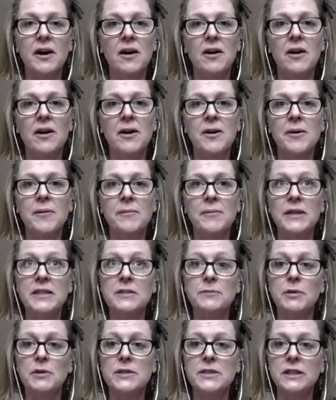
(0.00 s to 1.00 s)
Um, it's
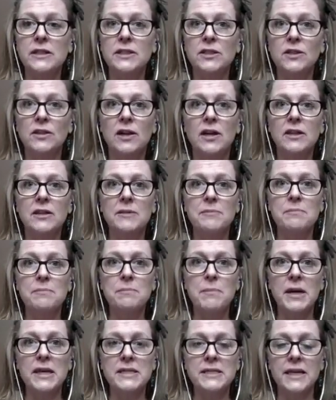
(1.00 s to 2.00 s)
about six o'clock,
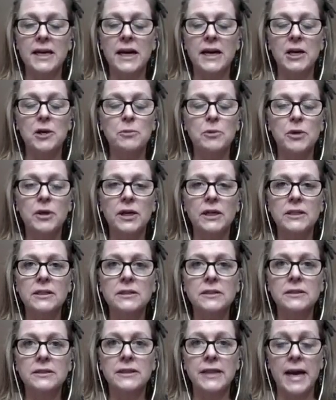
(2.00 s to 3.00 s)
Medicine Hat, Alberta,
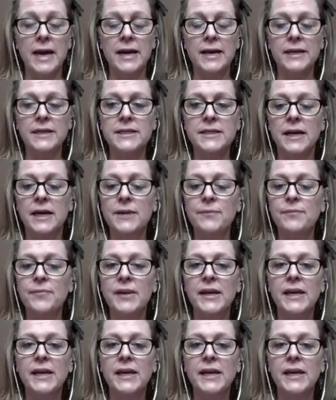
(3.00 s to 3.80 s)
Canada time.